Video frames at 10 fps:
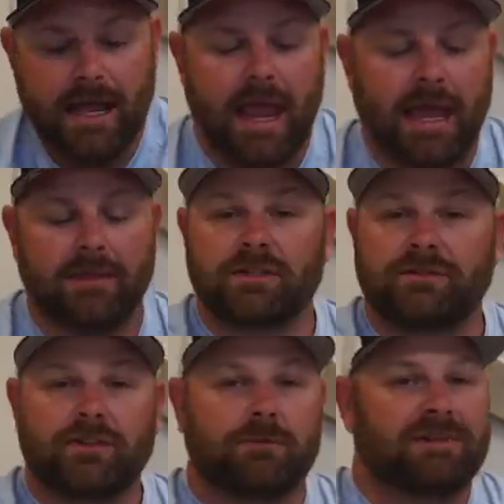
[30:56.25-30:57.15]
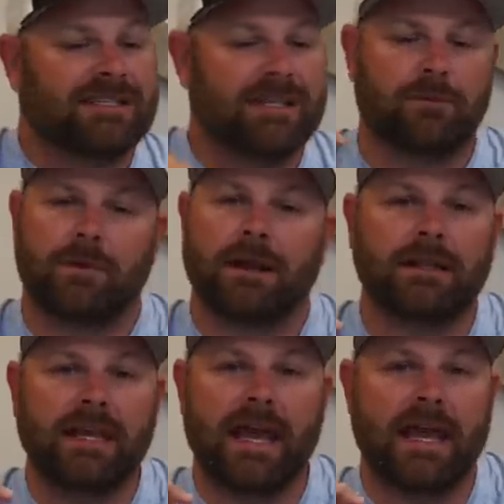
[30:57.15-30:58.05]
and those fish will be sitting right on
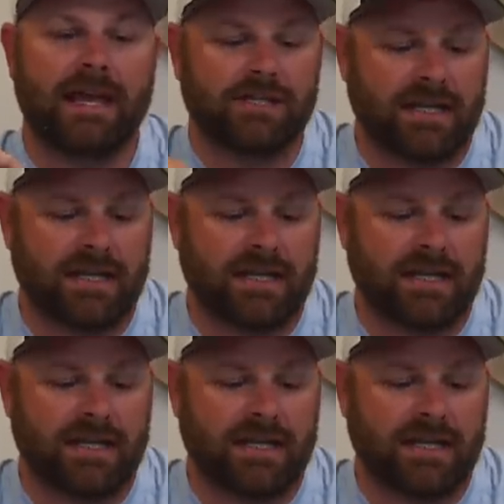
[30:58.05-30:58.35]
the edge.